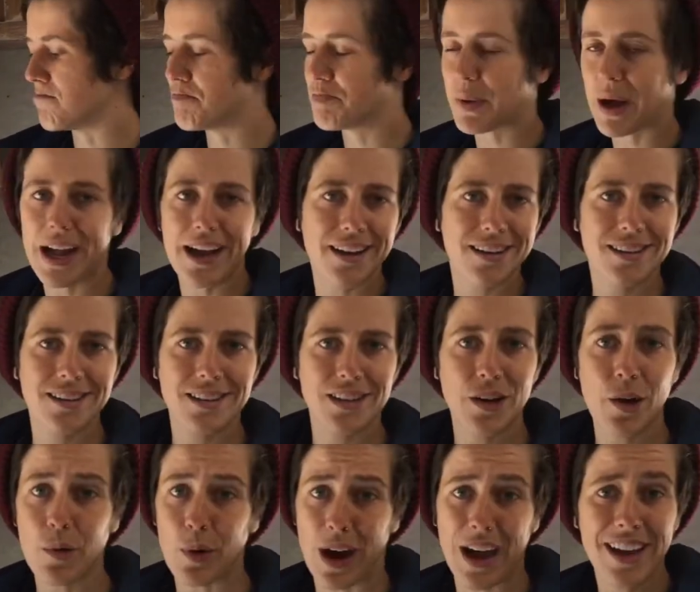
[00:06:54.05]
but you
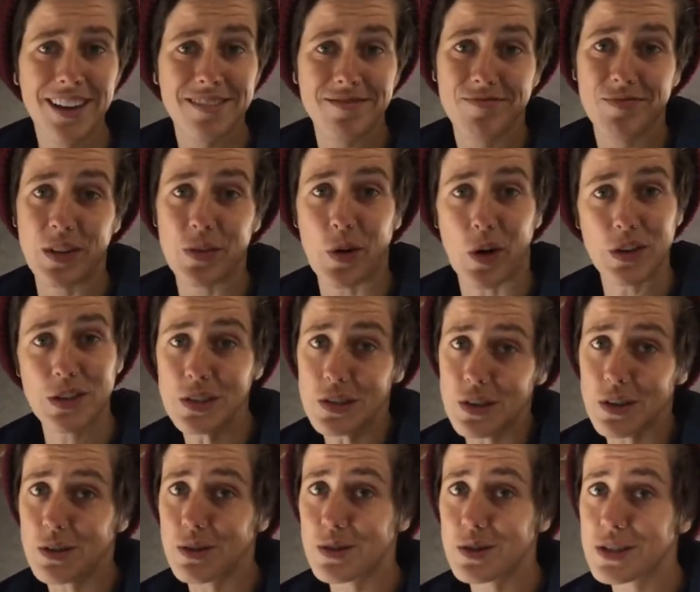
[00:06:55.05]
know what? We've also
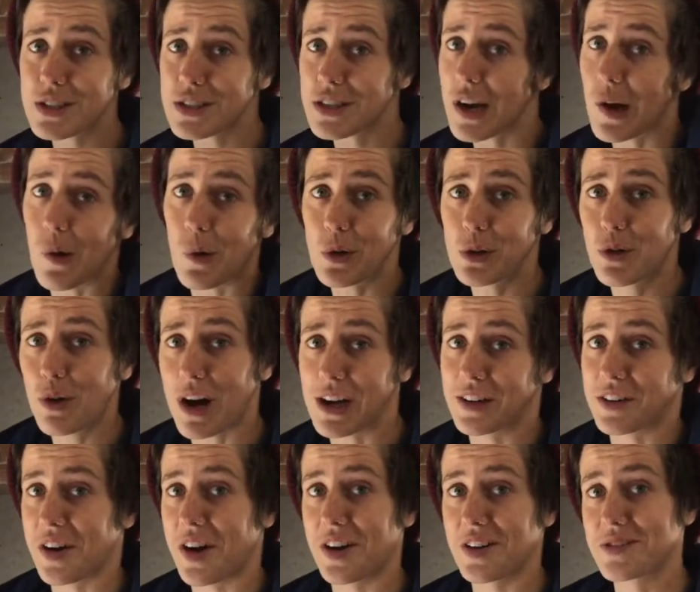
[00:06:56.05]
used old
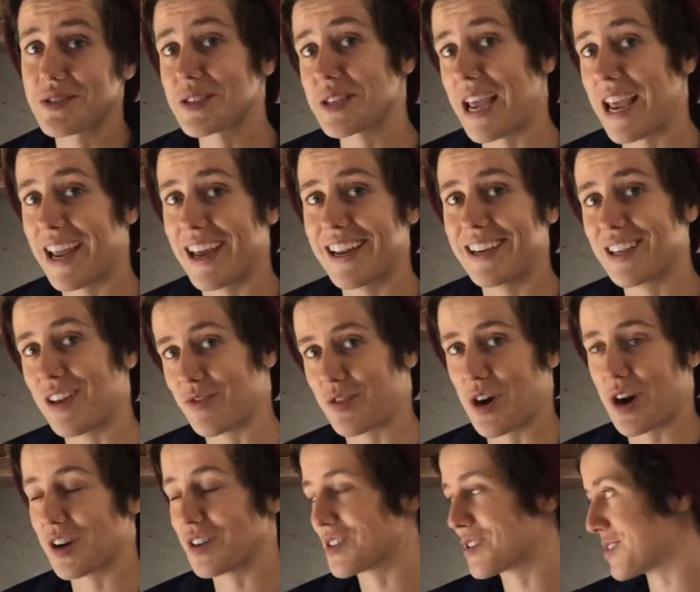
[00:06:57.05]
credit cards and gift
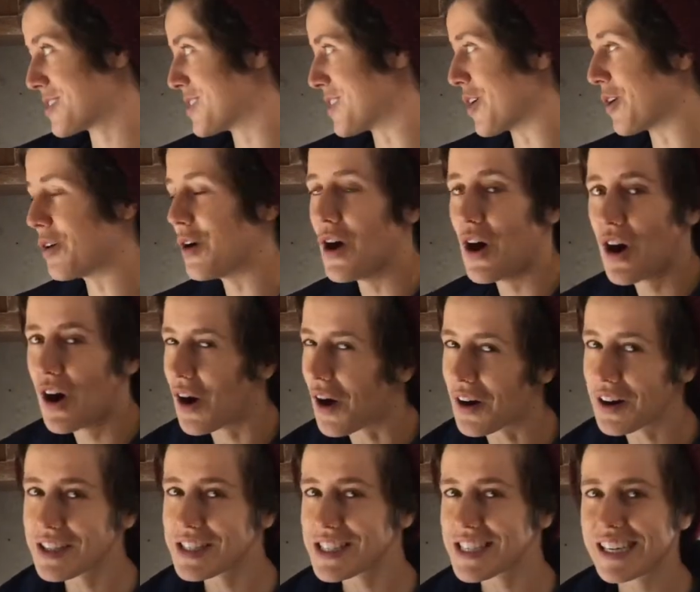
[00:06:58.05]
cards. So
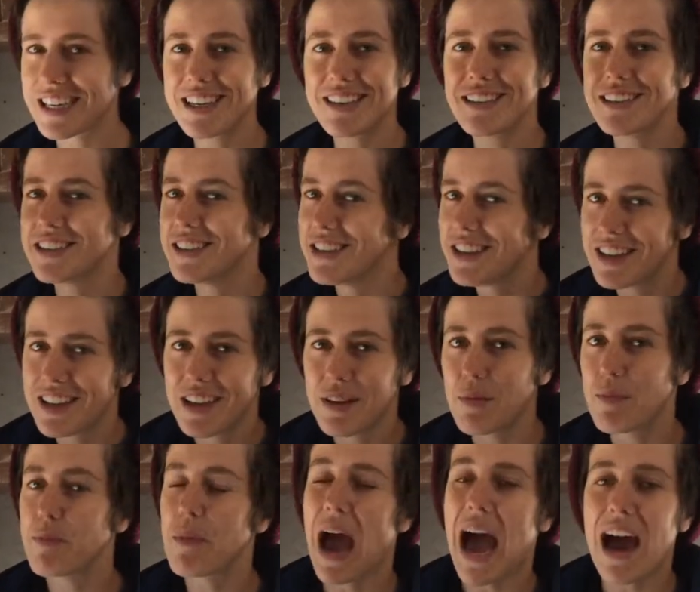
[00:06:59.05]
honestly,
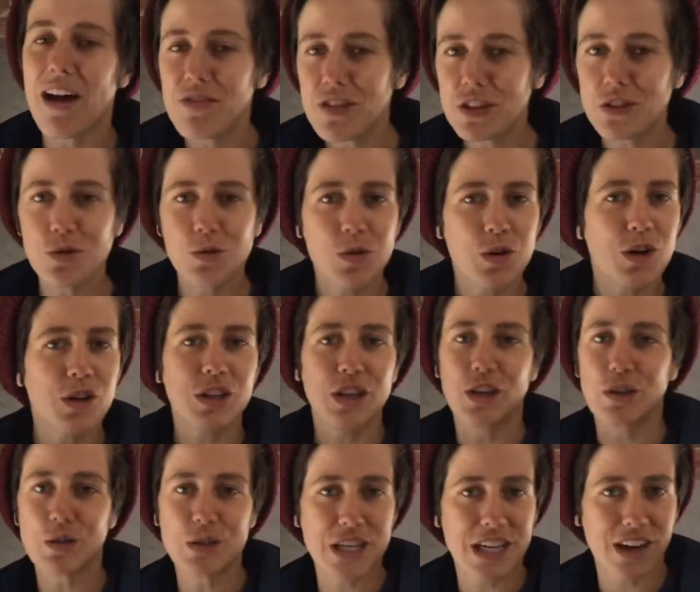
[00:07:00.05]
have the tool,
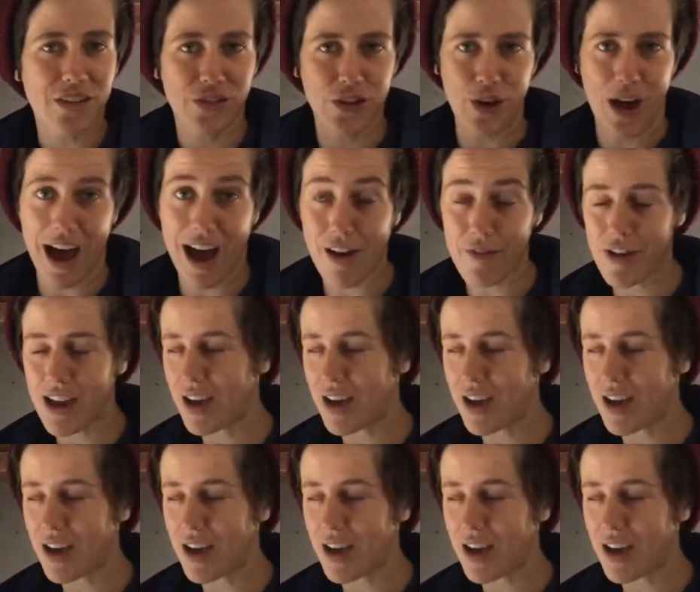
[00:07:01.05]
use it if you have